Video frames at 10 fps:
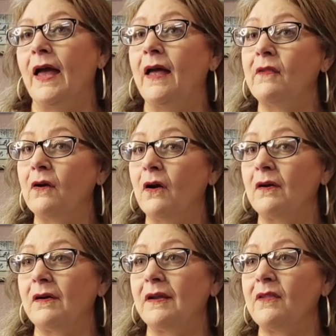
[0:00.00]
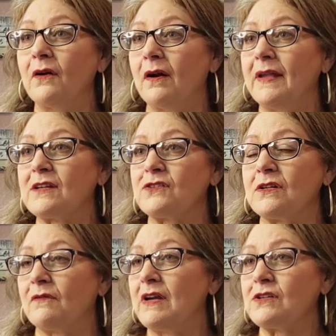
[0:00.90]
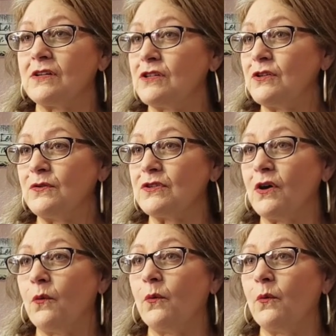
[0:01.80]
And they're our next generation too, so